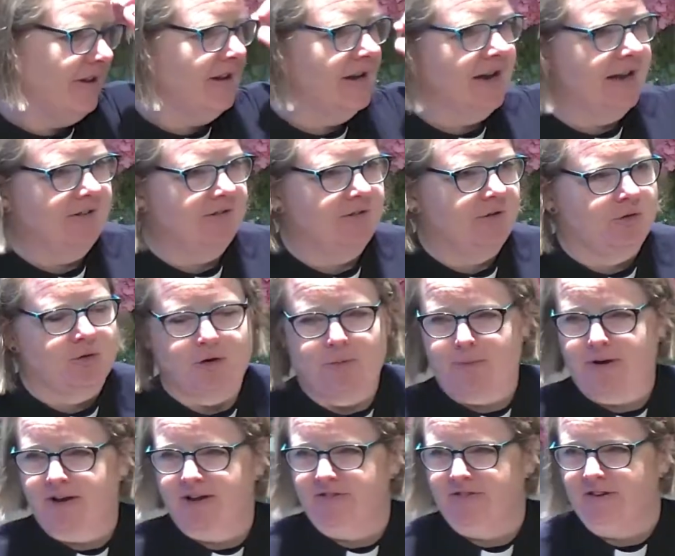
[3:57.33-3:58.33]
unless you're a
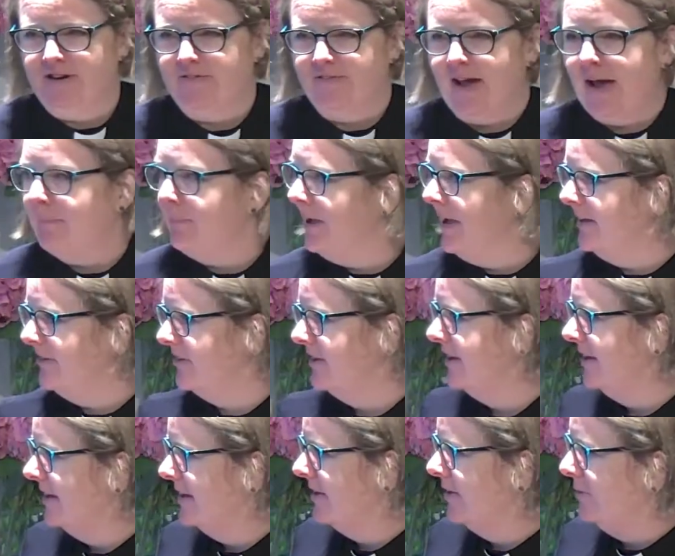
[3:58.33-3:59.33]
person of habit
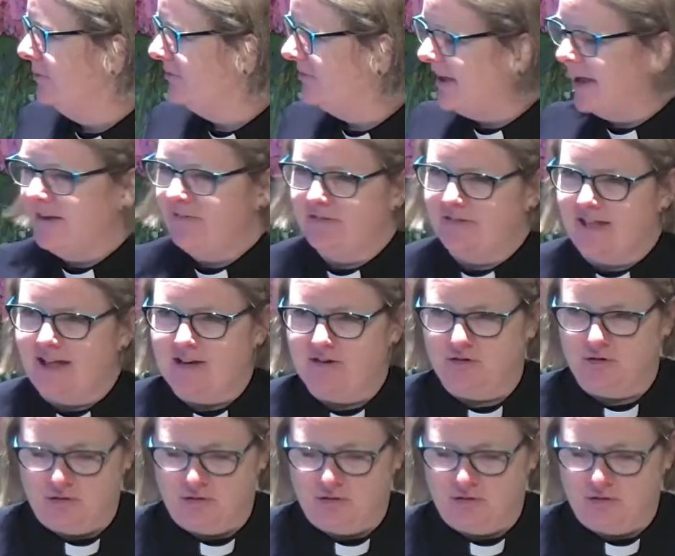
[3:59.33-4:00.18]
who saves that